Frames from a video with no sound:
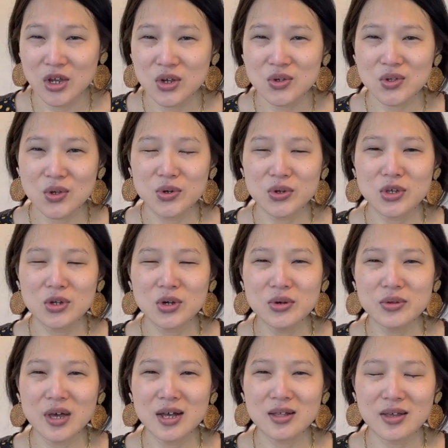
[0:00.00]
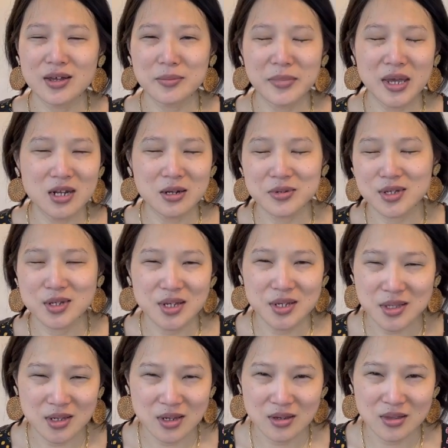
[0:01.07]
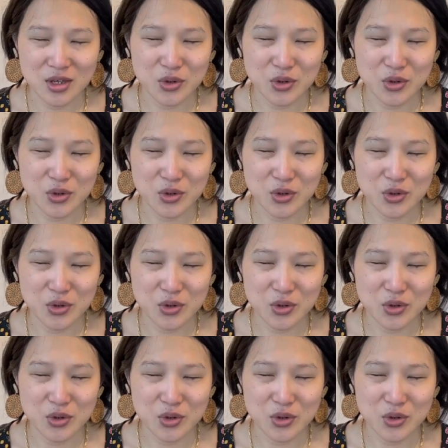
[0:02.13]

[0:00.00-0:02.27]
So you know that like made up statistic that